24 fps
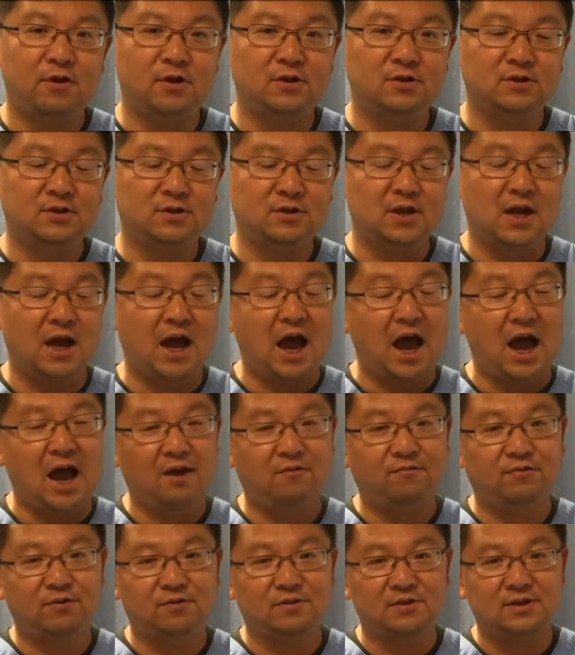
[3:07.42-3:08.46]
First,
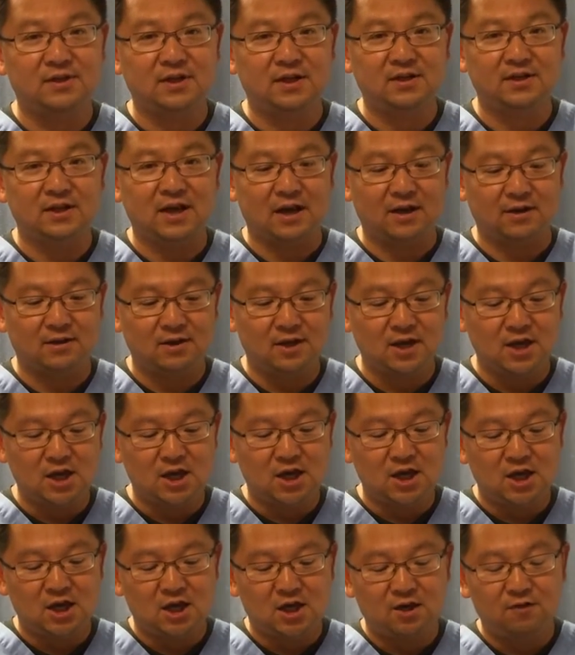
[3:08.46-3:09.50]
I have to say that
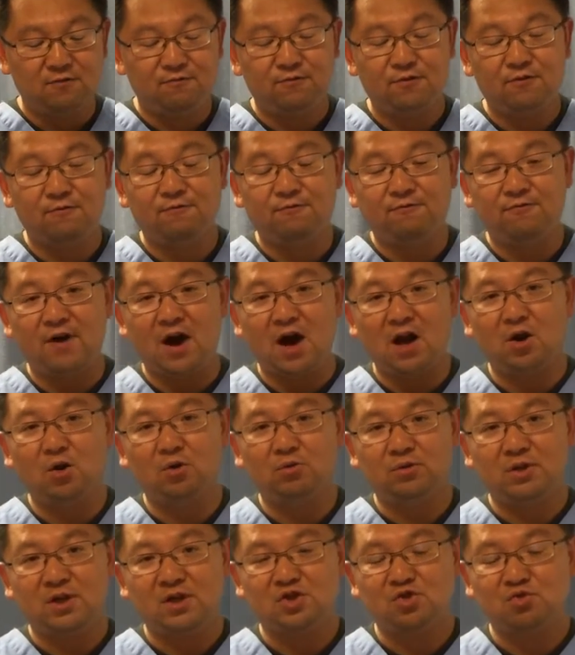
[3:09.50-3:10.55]
if you
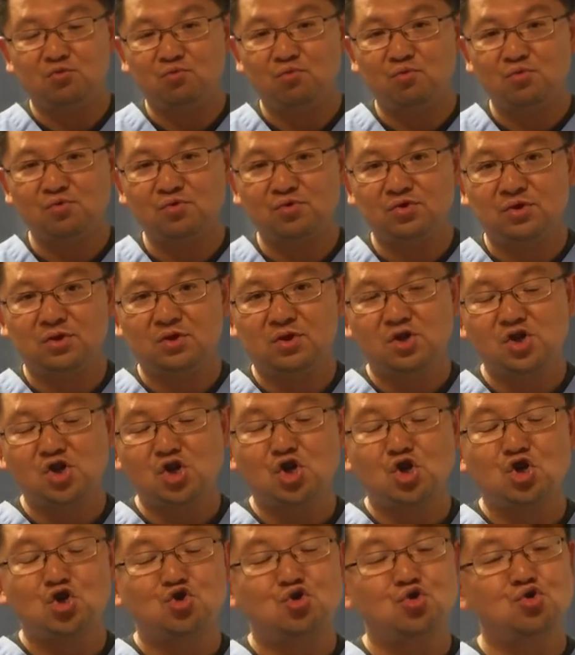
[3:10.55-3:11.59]
follow these
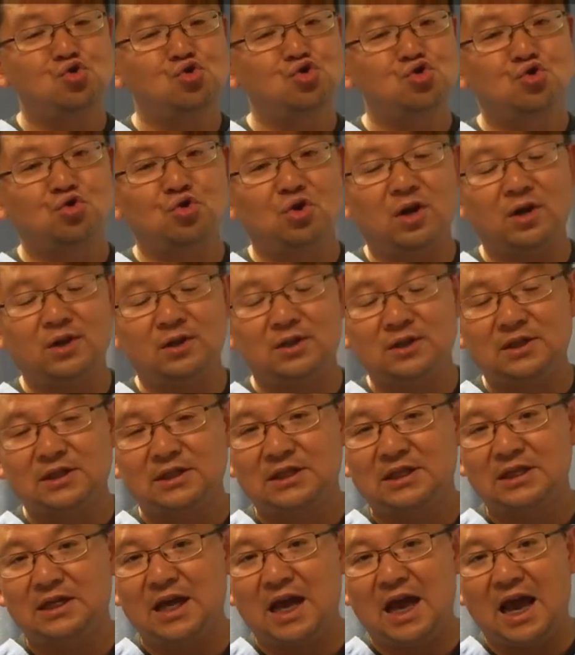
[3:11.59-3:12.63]
rules, you should not
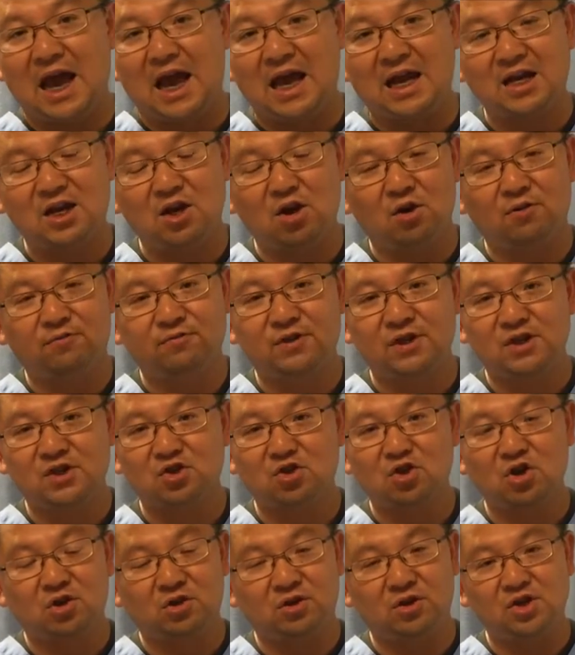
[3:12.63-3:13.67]
see any of
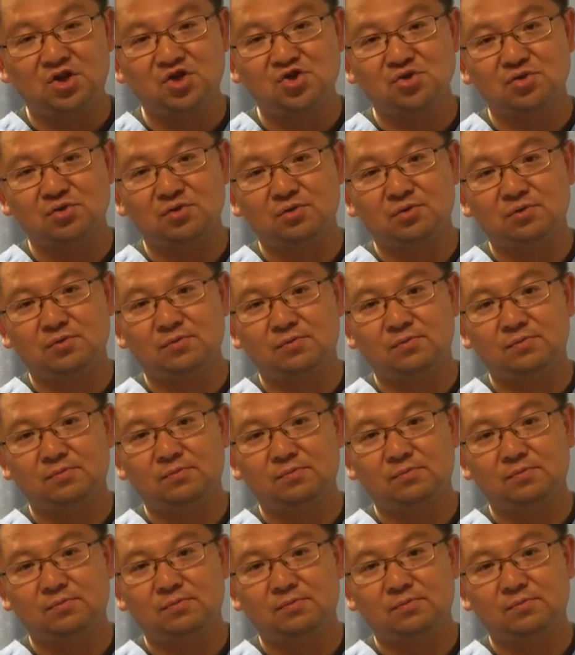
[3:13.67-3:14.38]
this condition.